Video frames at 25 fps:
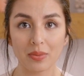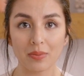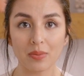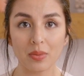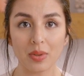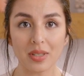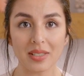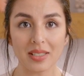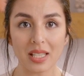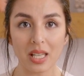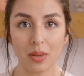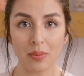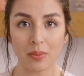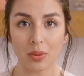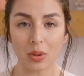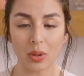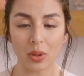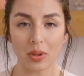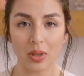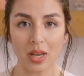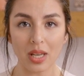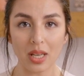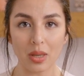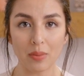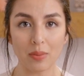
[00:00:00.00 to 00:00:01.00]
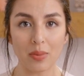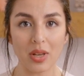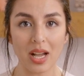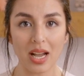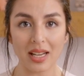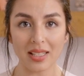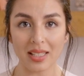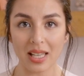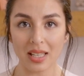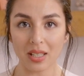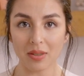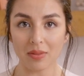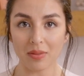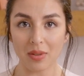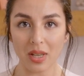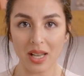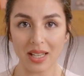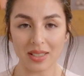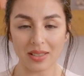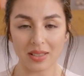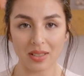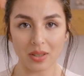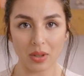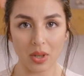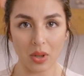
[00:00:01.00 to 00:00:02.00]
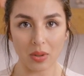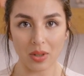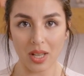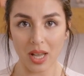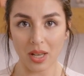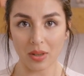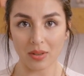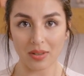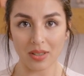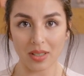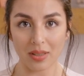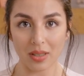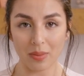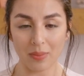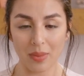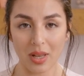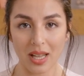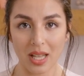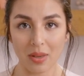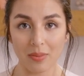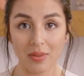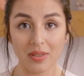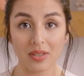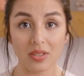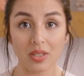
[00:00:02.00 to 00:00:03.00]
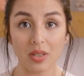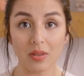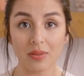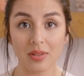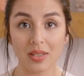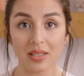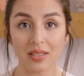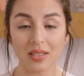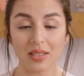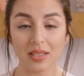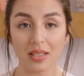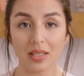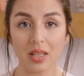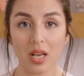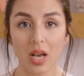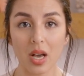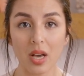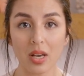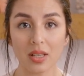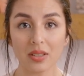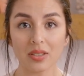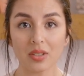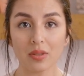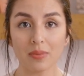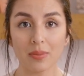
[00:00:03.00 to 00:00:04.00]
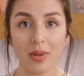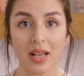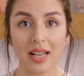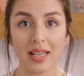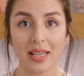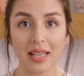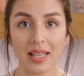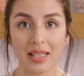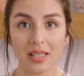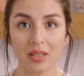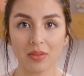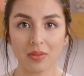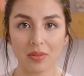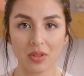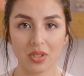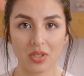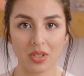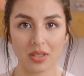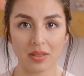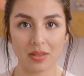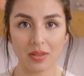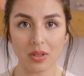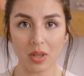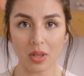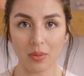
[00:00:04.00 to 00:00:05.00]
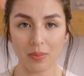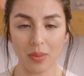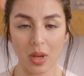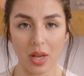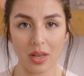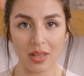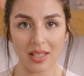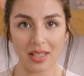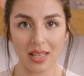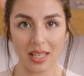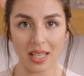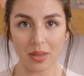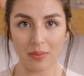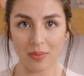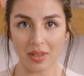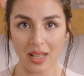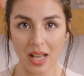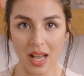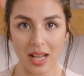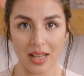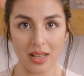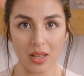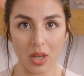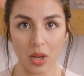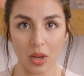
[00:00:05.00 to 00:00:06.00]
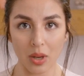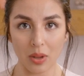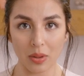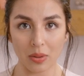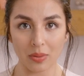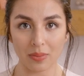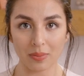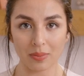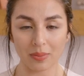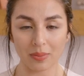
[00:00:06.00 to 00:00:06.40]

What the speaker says: For example, we identified slowdowns in the payment service caused by an inefficient third-party API call.